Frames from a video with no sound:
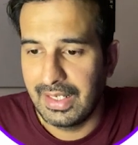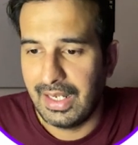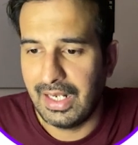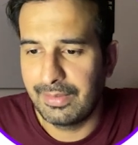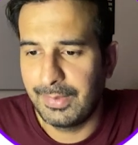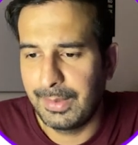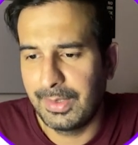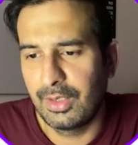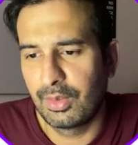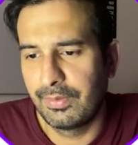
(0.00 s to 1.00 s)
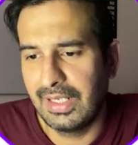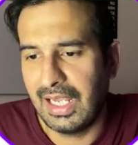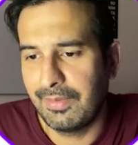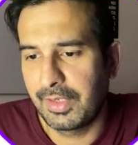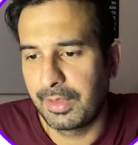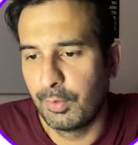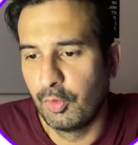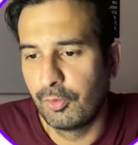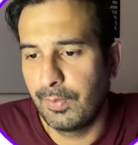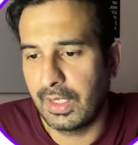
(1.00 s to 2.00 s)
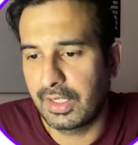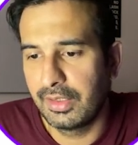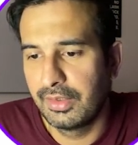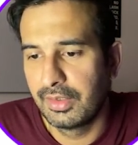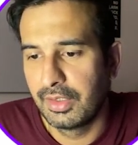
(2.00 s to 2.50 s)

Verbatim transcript: and maybe you know we'll have a remove button